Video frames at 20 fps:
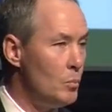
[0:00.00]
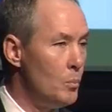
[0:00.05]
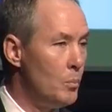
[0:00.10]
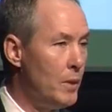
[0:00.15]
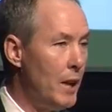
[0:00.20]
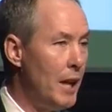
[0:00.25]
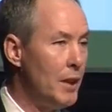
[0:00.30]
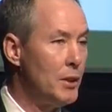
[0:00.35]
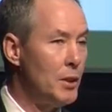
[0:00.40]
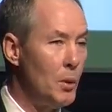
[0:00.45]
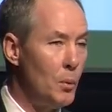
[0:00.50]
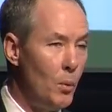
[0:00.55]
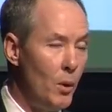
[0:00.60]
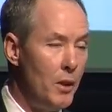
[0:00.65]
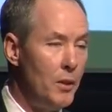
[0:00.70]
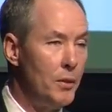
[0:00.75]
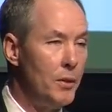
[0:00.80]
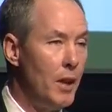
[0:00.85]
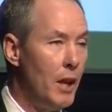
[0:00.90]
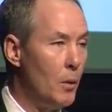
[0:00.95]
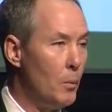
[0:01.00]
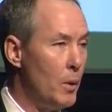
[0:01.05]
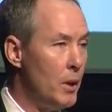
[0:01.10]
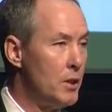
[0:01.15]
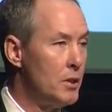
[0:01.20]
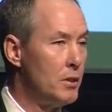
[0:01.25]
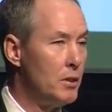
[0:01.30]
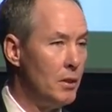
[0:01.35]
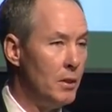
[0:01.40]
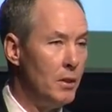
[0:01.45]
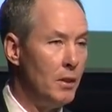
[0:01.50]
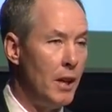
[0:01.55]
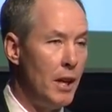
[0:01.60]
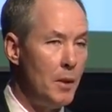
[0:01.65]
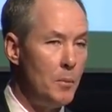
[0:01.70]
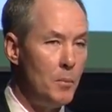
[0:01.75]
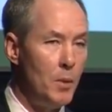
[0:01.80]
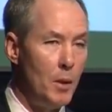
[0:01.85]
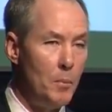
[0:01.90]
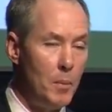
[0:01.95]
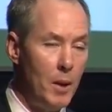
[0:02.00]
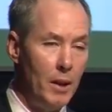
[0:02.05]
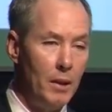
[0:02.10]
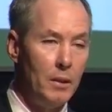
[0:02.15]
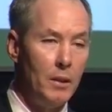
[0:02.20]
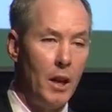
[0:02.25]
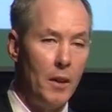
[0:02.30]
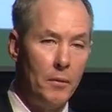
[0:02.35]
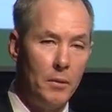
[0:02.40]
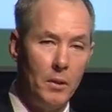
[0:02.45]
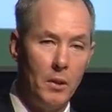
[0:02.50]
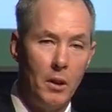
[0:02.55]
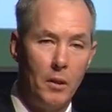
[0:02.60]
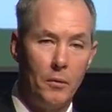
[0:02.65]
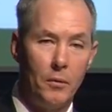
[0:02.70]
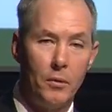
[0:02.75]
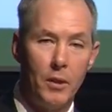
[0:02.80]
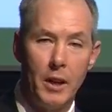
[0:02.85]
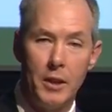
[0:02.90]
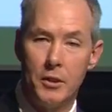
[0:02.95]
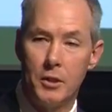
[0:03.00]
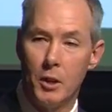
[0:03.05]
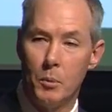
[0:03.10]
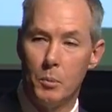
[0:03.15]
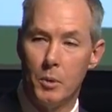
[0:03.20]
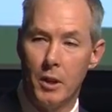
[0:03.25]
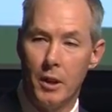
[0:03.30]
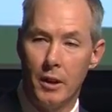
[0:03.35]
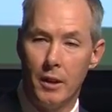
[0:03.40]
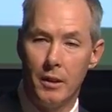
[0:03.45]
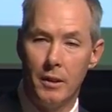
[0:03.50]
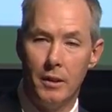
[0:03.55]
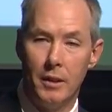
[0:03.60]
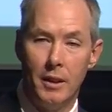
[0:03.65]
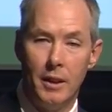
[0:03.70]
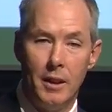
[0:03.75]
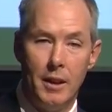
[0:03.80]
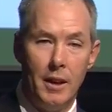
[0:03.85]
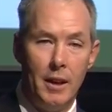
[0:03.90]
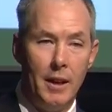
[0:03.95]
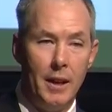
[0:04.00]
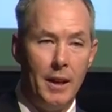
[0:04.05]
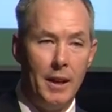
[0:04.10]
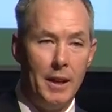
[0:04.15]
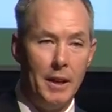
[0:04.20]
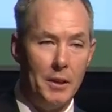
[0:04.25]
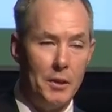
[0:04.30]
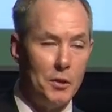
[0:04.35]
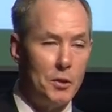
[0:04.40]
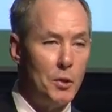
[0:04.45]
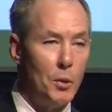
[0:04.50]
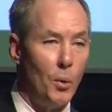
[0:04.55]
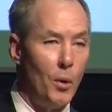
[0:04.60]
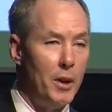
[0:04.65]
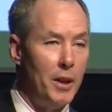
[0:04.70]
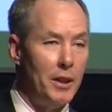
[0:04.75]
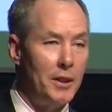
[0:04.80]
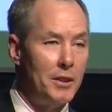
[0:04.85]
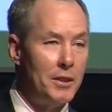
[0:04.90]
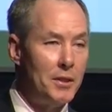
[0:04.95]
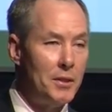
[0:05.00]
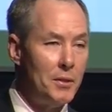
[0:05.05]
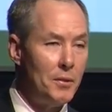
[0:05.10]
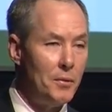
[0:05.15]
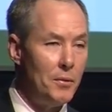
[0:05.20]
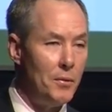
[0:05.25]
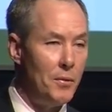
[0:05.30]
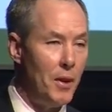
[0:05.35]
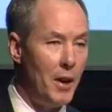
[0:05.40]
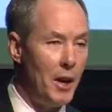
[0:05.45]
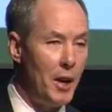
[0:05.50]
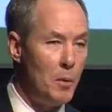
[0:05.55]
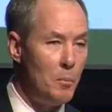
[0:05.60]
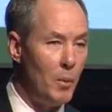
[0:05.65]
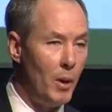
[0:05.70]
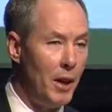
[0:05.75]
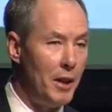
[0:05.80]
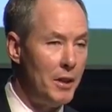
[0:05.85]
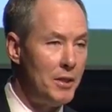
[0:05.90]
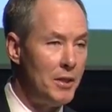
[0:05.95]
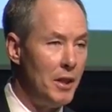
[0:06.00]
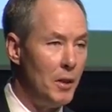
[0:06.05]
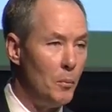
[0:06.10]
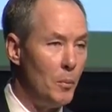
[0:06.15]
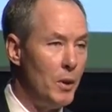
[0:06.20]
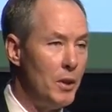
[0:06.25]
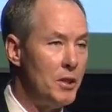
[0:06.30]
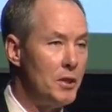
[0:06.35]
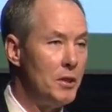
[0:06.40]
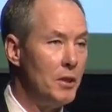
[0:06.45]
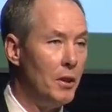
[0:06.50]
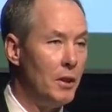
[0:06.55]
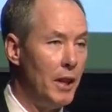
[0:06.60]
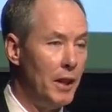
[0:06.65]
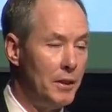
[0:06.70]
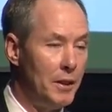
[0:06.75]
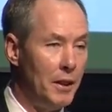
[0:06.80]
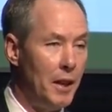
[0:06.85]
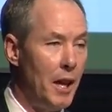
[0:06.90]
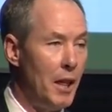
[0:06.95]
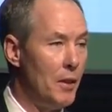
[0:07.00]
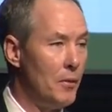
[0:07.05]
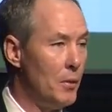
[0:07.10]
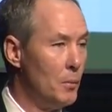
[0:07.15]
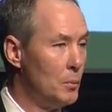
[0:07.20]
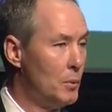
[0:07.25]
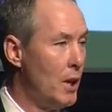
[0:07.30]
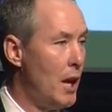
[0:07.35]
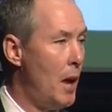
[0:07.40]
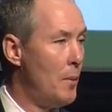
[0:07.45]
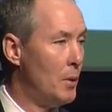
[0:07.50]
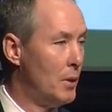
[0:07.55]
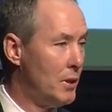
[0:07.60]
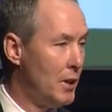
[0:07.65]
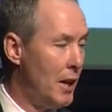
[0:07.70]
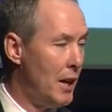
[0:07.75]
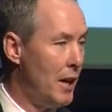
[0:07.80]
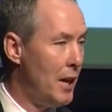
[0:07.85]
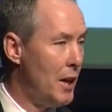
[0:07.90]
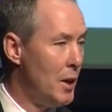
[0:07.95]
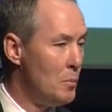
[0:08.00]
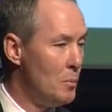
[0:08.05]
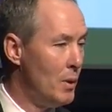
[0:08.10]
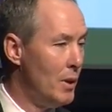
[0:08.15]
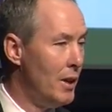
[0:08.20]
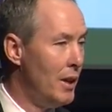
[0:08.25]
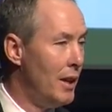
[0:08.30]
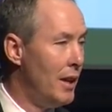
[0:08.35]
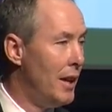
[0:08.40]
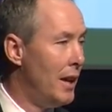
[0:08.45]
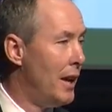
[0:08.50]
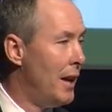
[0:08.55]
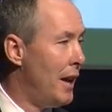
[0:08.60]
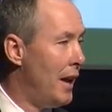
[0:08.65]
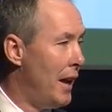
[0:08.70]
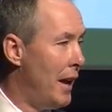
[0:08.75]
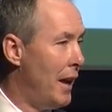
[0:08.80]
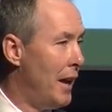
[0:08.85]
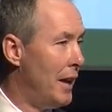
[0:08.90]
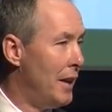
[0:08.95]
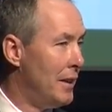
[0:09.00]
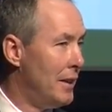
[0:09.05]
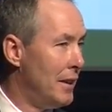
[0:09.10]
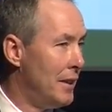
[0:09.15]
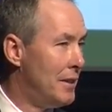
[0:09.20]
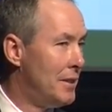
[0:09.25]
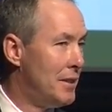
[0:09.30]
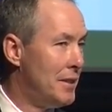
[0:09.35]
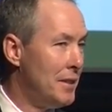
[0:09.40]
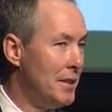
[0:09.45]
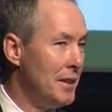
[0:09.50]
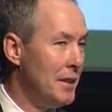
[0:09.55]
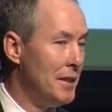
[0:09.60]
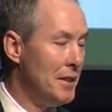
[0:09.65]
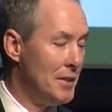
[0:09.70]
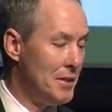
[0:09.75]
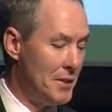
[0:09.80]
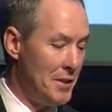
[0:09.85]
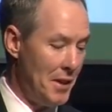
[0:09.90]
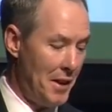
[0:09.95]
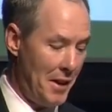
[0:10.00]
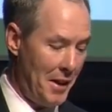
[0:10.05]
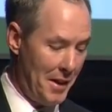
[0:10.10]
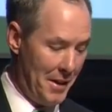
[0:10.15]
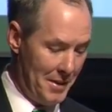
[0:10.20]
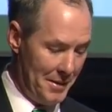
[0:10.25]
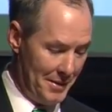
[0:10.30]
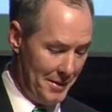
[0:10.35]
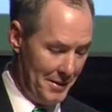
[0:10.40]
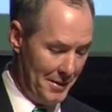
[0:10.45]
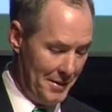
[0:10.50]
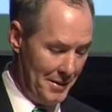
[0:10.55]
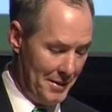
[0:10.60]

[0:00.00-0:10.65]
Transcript: that's the one thing we still, I, I made lifelong friendships here enjoyed it very much, and we still get together from time to time. And it is, uh,